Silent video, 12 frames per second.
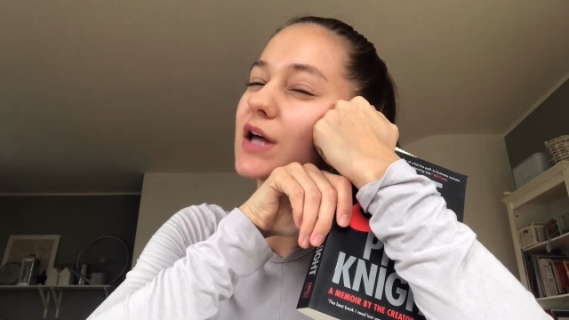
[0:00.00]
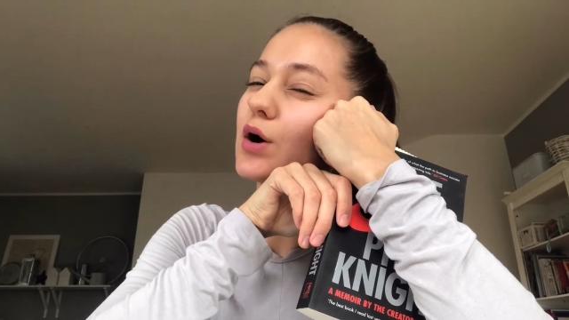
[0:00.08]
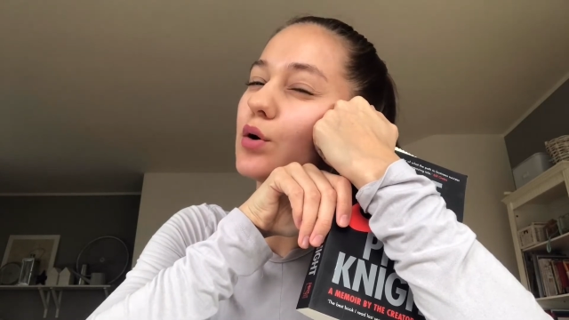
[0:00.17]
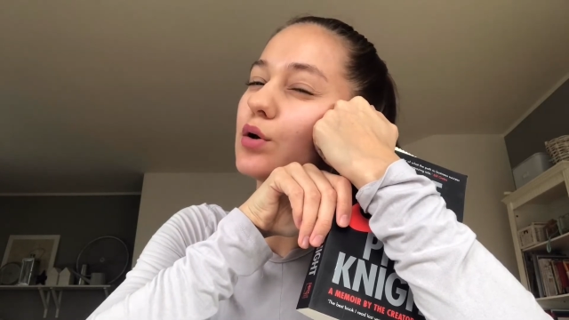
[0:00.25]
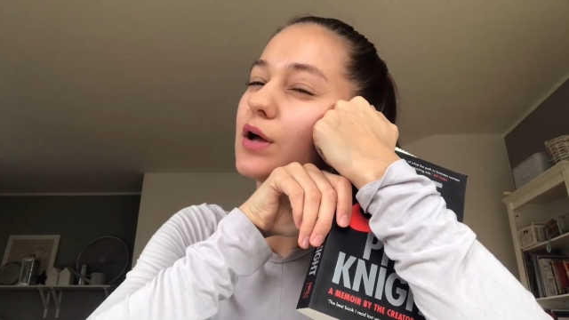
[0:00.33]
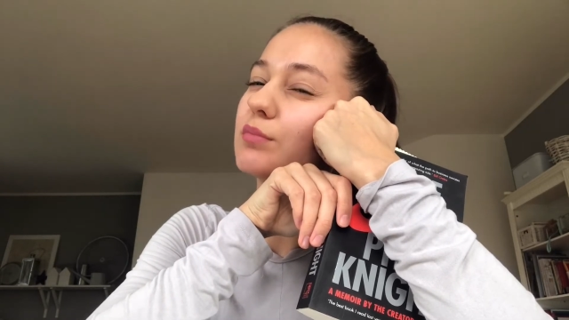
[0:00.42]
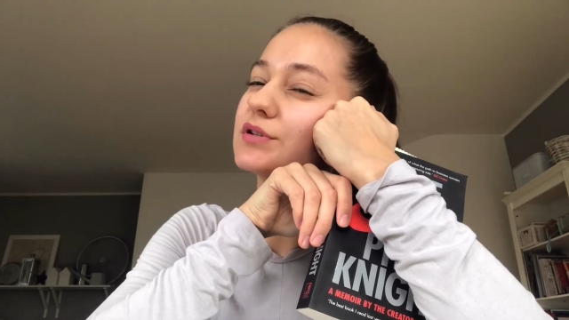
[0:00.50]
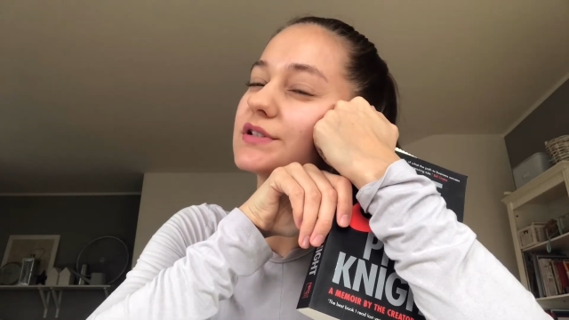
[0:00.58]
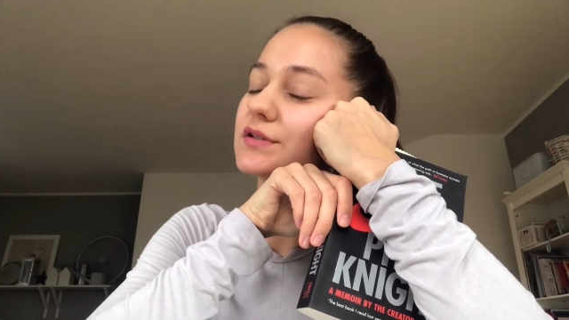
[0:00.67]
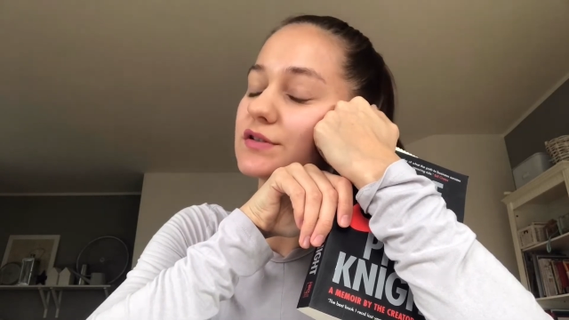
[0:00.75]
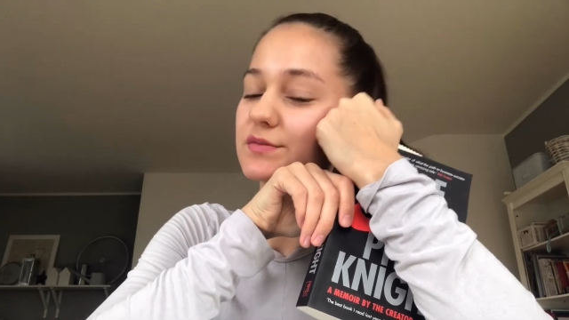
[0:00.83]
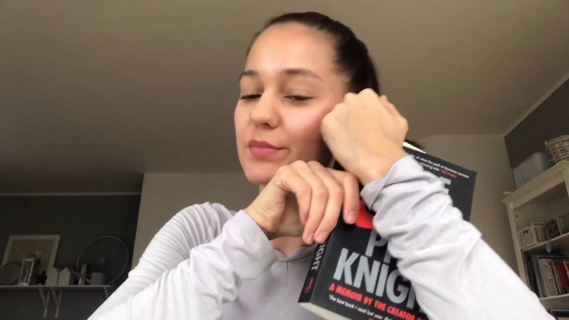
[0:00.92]
not all
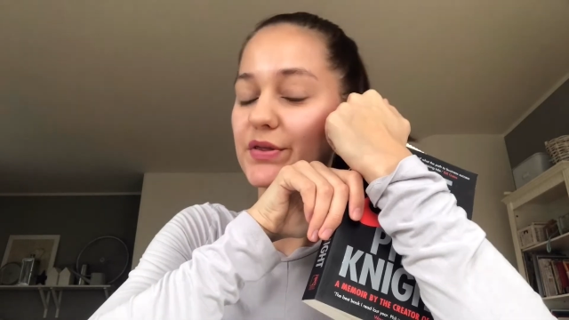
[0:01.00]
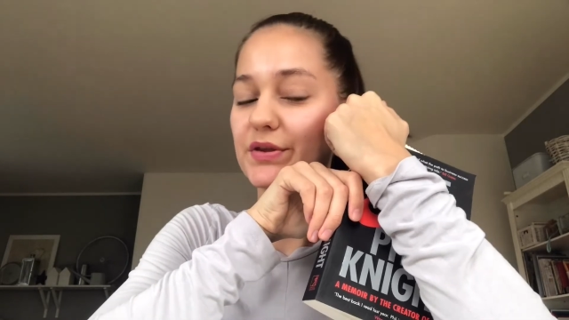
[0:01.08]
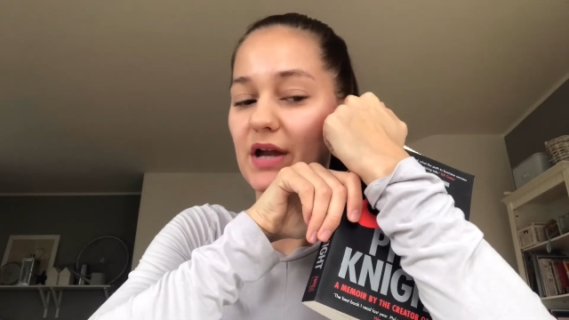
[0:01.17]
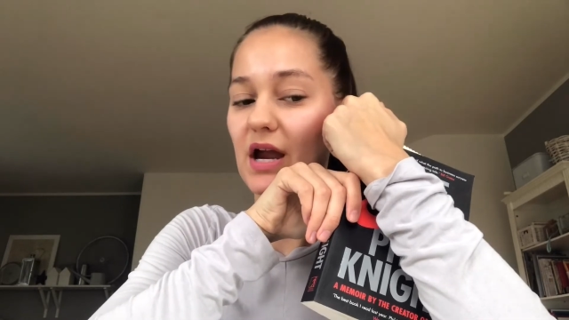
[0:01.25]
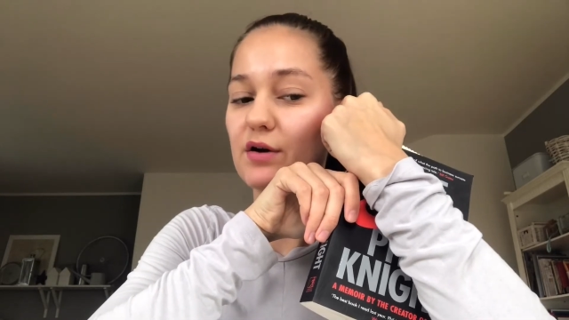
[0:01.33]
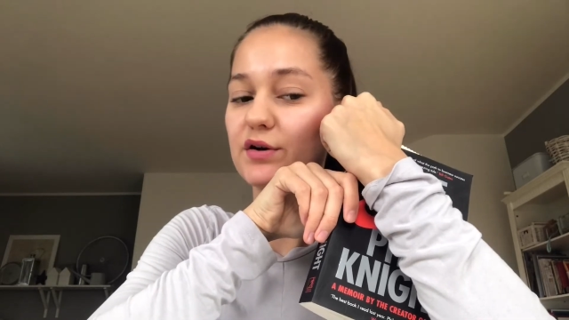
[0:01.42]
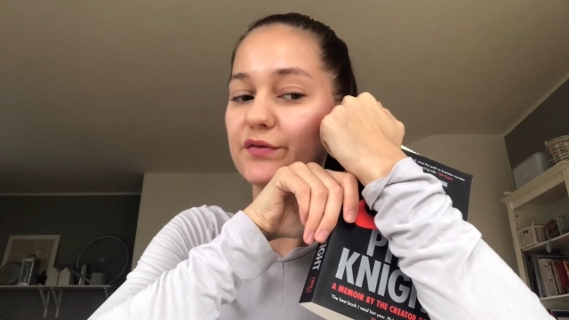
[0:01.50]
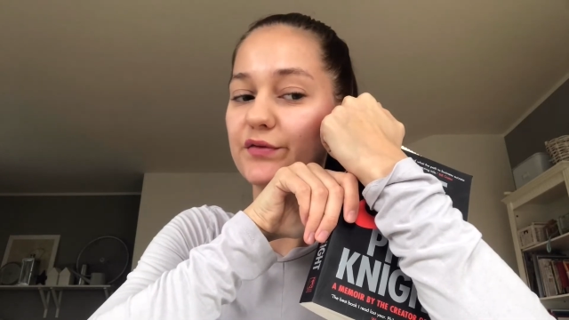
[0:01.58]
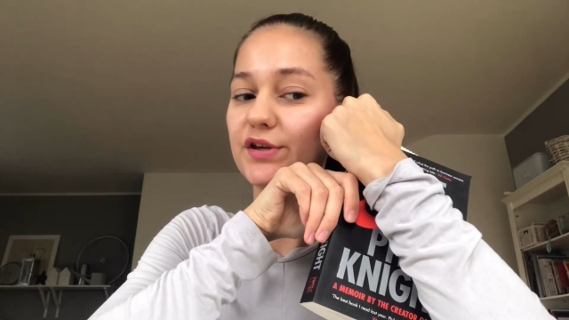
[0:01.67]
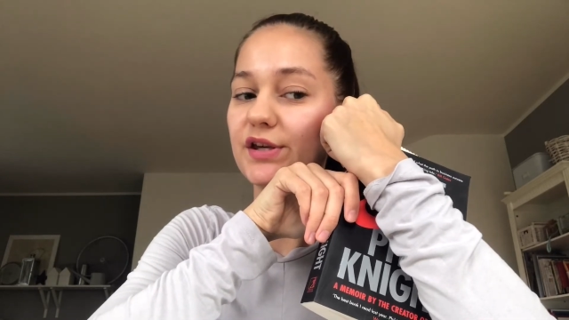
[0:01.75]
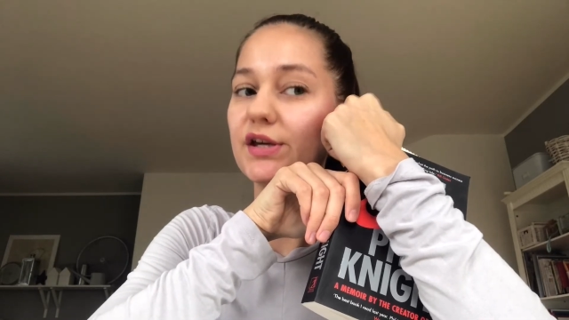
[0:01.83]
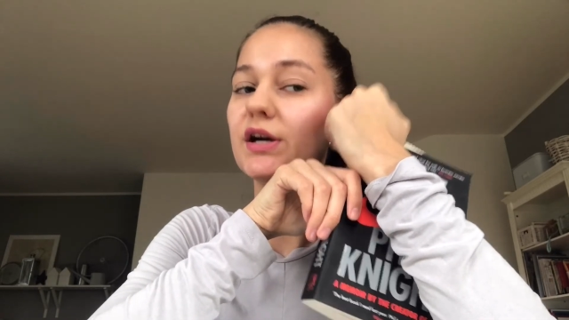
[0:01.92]
episodes, but the Gary
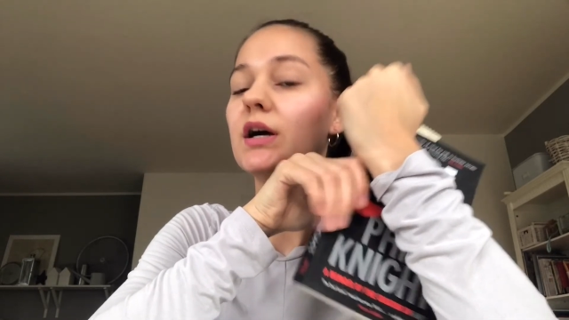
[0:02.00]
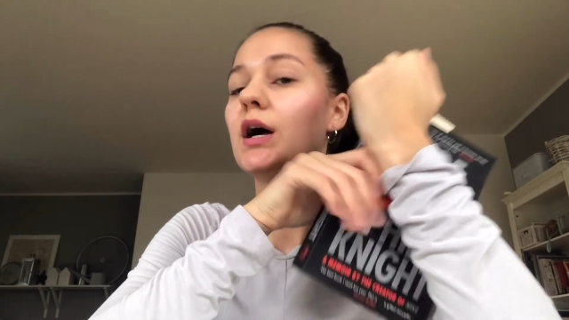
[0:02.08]
Vee